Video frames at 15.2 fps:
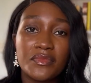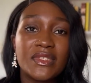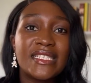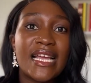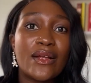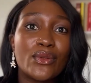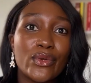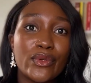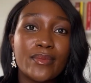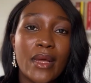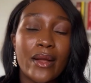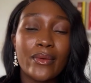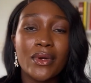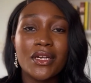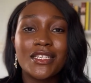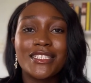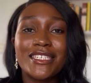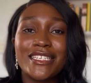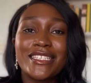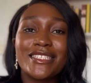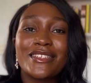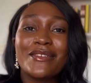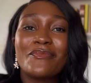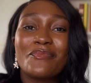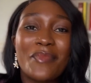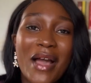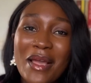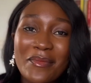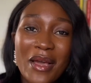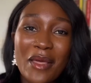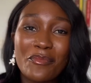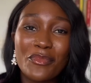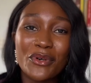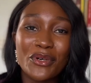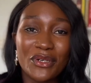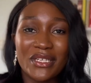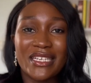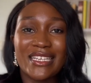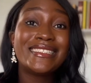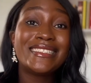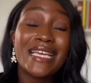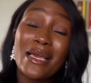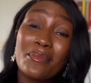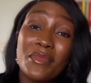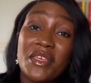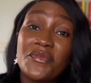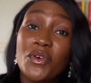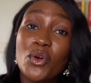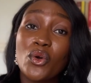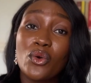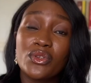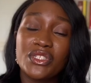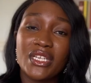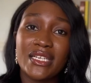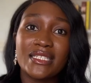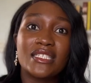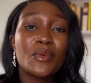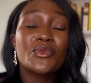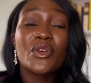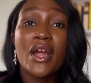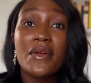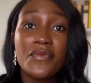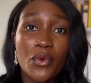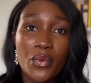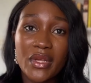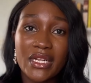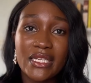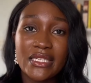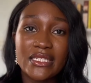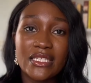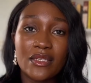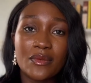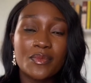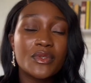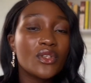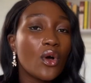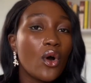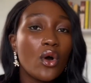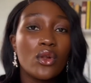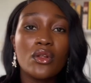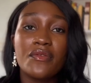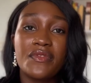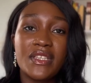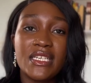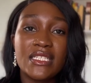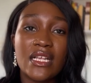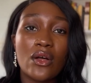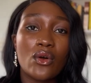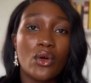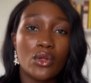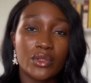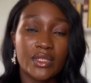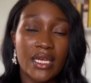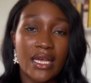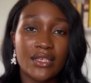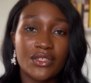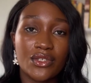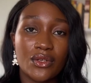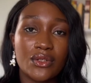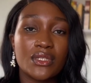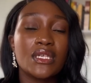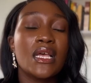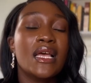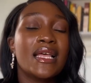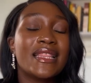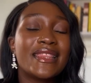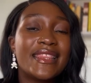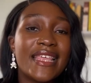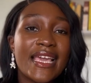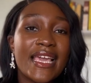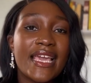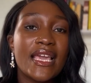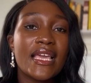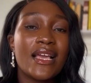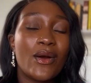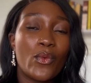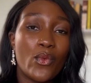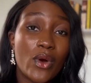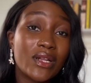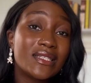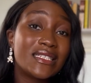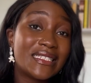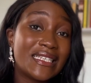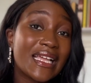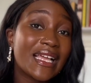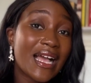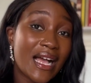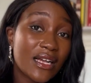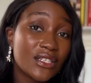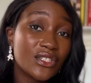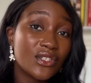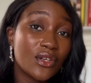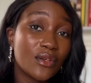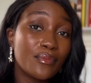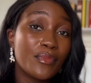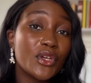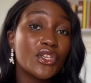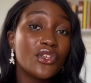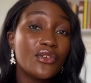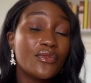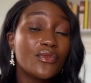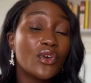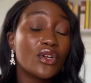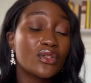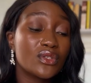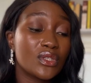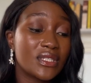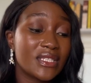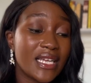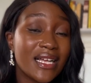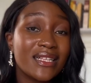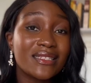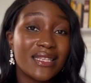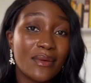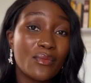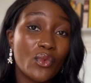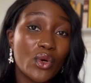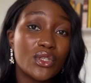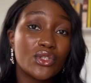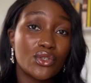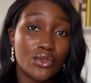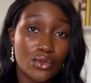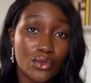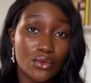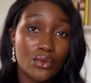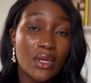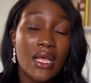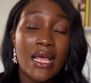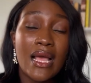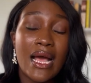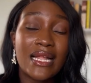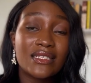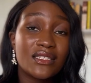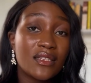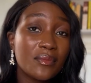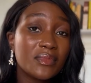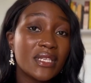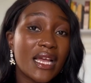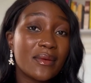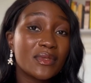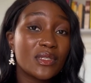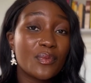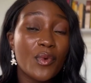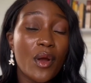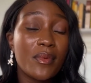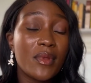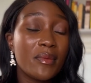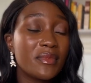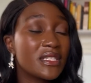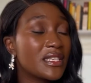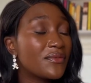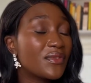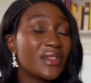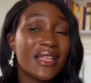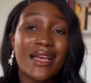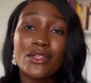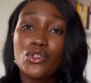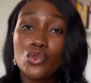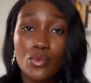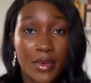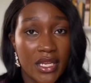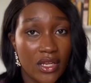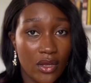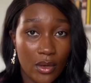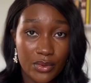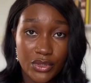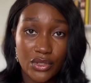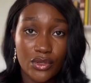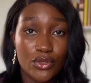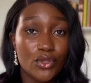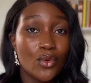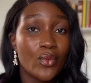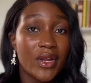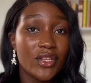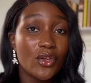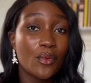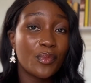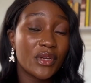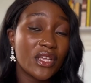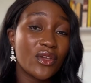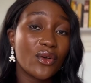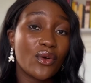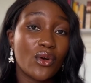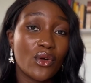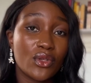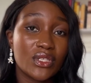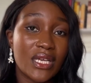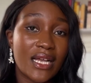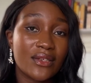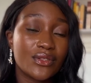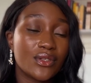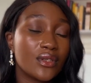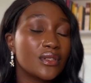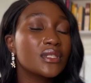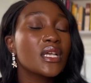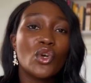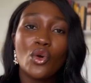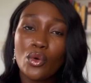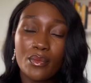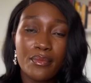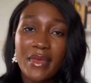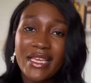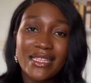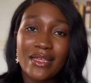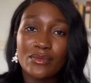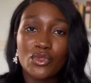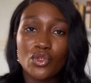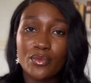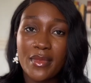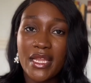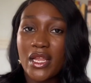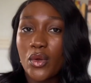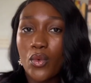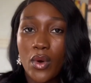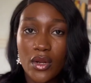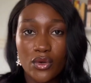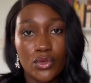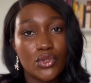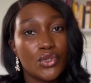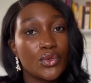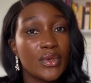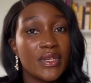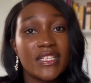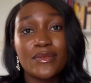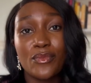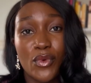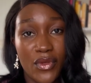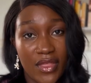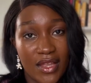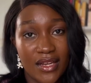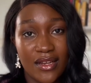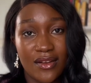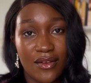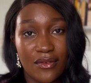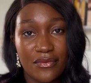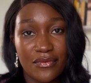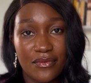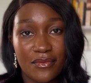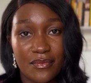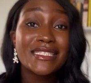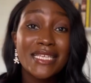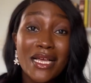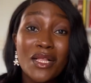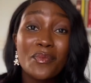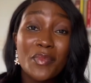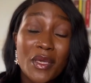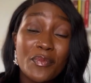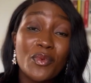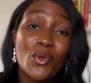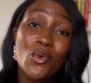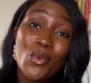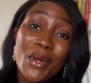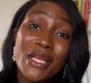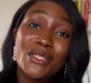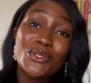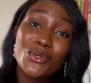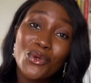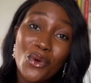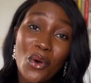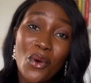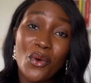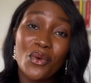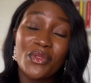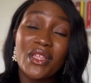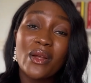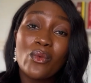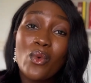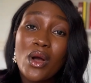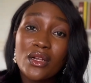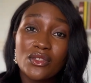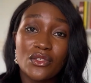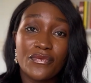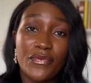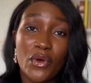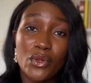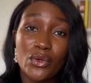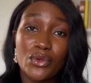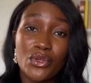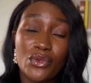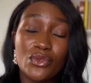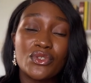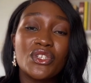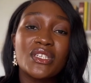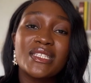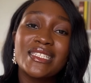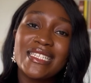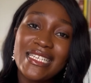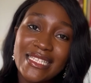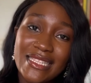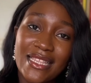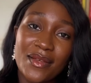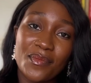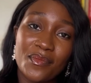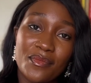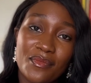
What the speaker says: Download my worksheet, buy my book, DM me for coaching, subscribe for weekly tips. All of these are call to actions. They want to take action, but you've got to tell them what to do. And sometimes the problem is even there are too many options. So when you're putting your call to action, don't make them too many. One or two is more than enough. Tell people where to go. They want to follow you. Just lead them.